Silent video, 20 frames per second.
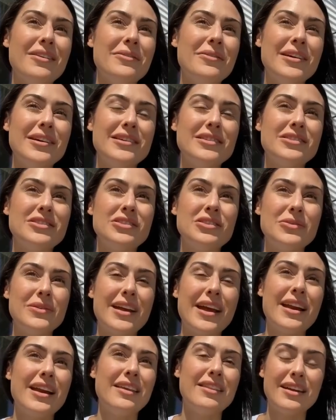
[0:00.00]
was
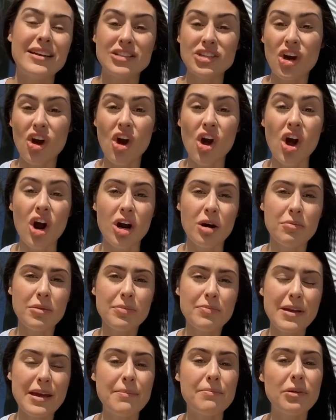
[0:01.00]
doing anything to harm
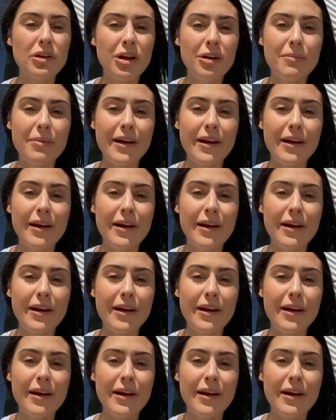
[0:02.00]
people,